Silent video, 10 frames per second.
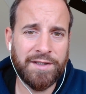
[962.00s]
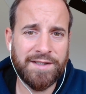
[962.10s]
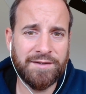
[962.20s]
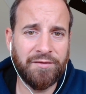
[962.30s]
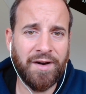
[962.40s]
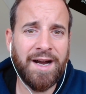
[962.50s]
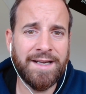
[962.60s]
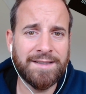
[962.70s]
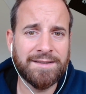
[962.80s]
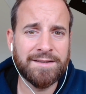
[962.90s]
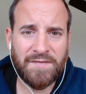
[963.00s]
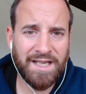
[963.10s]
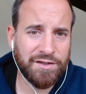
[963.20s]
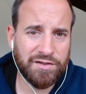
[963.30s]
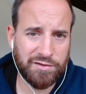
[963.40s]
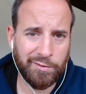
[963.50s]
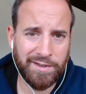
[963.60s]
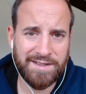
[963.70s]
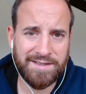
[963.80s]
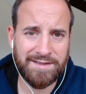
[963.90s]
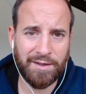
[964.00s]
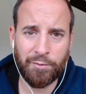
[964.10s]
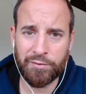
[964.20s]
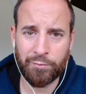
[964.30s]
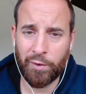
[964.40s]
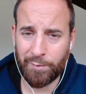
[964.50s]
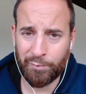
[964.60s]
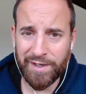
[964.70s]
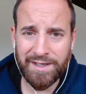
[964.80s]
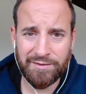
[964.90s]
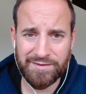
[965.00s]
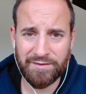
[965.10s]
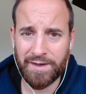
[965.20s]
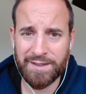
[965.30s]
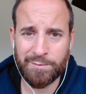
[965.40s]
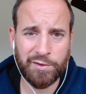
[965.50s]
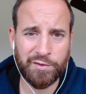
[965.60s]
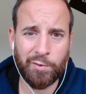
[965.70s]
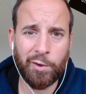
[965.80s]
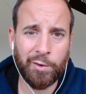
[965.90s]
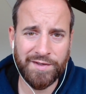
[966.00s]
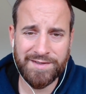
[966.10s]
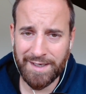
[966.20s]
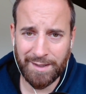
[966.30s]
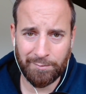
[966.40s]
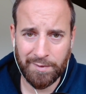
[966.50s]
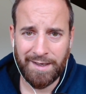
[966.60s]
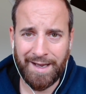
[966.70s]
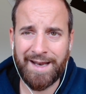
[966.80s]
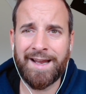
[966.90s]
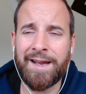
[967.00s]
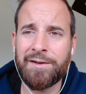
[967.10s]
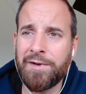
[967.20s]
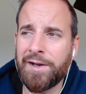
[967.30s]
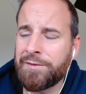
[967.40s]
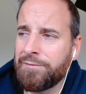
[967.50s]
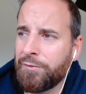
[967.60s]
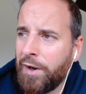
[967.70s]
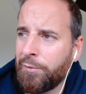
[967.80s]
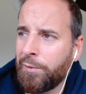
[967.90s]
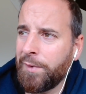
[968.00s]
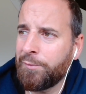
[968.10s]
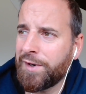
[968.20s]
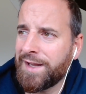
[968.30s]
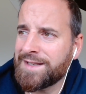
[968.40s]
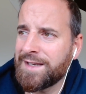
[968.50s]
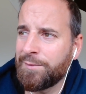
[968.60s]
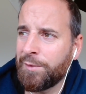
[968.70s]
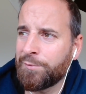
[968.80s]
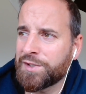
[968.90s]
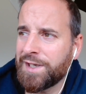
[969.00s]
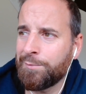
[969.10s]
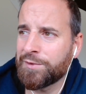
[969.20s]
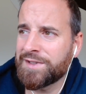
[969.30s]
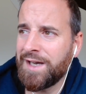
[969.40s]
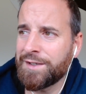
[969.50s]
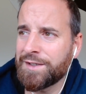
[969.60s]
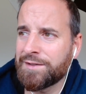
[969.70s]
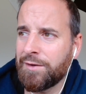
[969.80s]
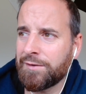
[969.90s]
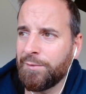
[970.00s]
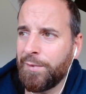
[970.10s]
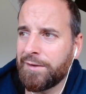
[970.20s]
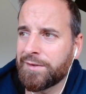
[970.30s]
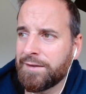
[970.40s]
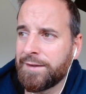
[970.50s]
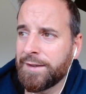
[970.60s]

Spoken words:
these divides. And the Stoics, they would want to break those divides because we're all the same. And I remember an essay by Michel Montaigne. He talked about was